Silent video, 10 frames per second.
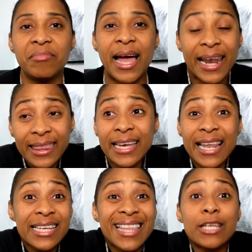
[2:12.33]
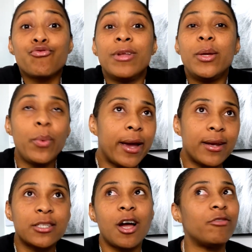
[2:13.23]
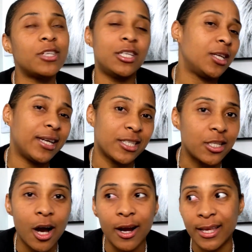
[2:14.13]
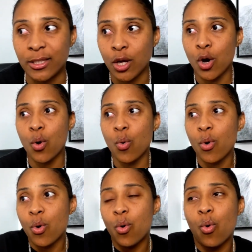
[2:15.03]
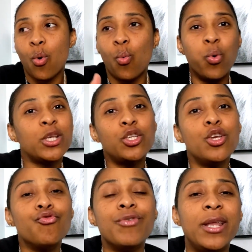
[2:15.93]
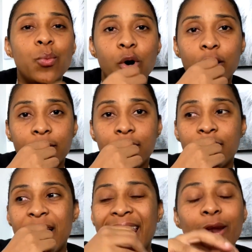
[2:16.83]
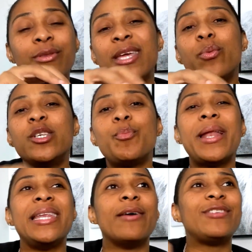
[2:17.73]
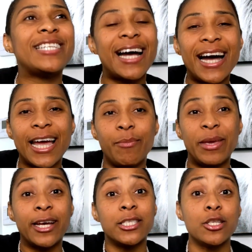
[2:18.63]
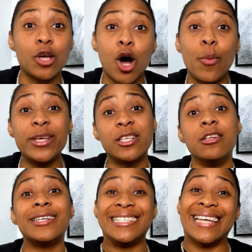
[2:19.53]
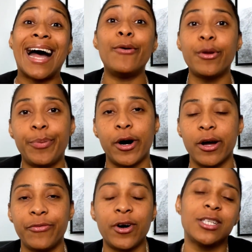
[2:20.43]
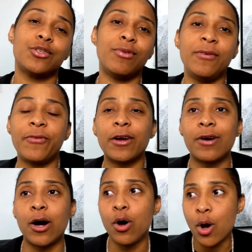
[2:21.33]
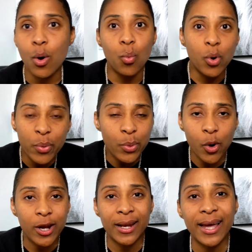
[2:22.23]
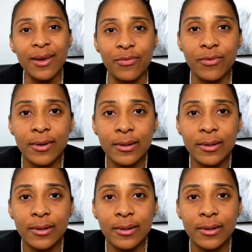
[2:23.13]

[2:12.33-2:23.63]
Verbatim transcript: And I think that's that's really where this conversation can start is what do you really want? And I don't think we spend enough time because it's always looked down upon for us to really figure out what we want in life.